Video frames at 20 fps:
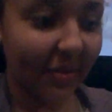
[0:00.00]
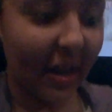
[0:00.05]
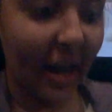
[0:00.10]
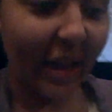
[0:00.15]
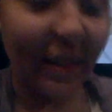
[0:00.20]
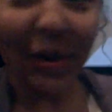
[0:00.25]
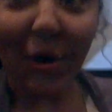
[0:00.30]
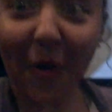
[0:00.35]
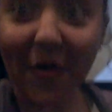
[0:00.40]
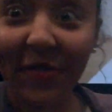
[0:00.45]

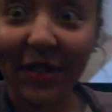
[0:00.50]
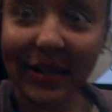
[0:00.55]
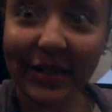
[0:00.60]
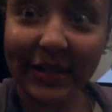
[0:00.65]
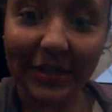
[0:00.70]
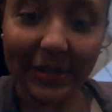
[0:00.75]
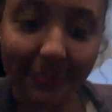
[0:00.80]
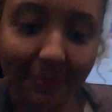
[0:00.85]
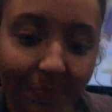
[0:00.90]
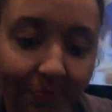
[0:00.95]
I love it
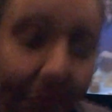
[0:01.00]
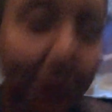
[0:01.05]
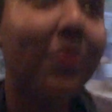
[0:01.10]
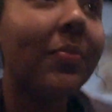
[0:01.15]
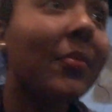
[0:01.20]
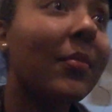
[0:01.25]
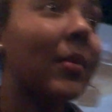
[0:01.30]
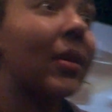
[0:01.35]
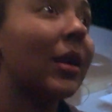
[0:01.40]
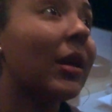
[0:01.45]

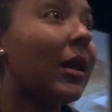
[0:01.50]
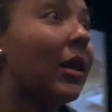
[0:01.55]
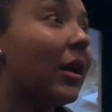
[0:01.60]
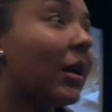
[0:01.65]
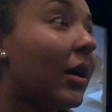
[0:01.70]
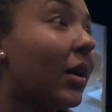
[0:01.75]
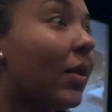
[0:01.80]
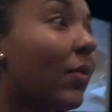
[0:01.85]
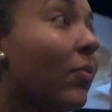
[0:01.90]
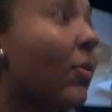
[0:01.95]

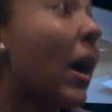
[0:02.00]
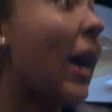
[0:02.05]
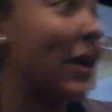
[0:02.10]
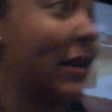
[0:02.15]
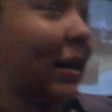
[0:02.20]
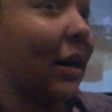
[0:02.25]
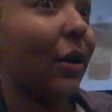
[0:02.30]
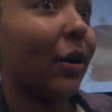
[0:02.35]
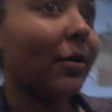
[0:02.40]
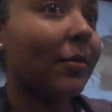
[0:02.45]
right
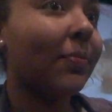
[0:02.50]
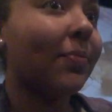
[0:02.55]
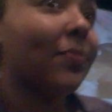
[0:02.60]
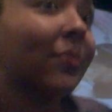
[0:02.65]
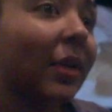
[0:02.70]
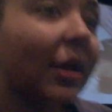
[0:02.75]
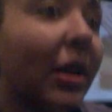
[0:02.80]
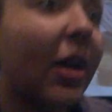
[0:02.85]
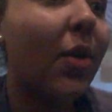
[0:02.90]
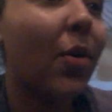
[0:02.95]
there
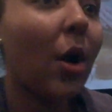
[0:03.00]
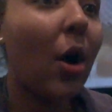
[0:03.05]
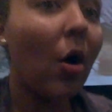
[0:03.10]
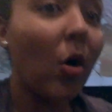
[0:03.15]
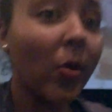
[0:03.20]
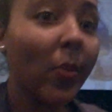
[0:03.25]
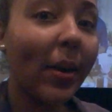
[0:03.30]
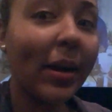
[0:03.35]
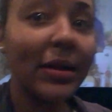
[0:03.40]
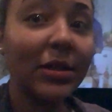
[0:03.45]
and go all
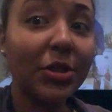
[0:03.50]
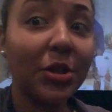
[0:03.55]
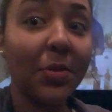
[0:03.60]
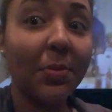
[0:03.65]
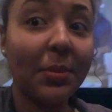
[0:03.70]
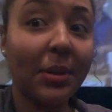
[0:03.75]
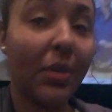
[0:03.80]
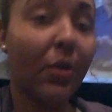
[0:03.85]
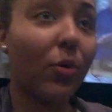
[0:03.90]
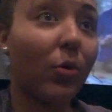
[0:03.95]
the way to the
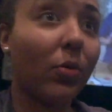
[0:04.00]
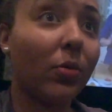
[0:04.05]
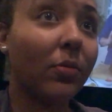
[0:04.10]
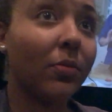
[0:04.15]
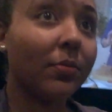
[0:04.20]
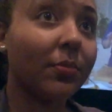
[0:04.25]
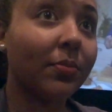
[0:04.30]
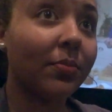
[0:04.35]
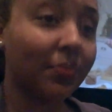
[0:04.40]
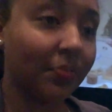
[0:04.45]
middle.
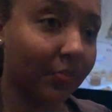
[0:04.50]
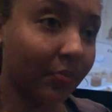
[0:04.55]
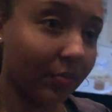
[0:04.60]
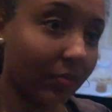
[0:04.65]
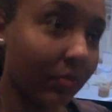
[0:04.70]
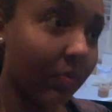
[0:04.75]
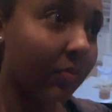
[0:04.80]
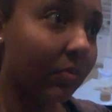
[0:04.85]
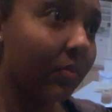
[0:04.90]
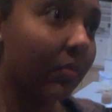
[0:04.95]
the oven for
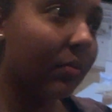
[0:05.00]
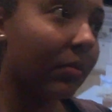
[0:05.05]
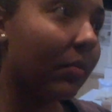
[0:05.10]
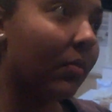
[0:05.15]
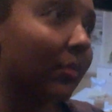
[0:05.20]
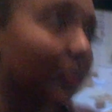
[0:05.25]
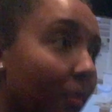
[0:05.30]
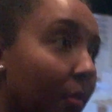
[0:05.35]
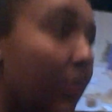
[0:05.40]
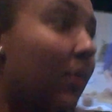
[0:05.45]
20
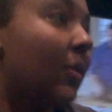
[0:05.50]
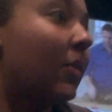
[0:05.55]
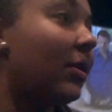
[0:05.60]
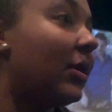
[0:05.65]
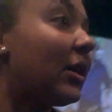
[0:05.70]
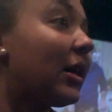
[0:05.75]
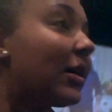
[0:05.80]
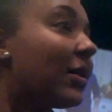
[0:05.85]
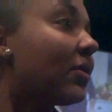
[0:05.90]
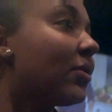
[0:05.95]
minutes.
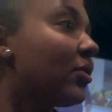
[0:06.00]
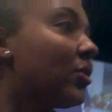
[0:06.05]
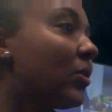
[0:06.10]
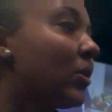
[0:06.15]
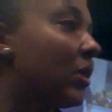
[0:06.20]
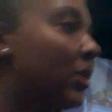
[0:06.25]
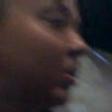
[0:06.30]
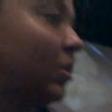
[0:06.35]
Yeah, they sure.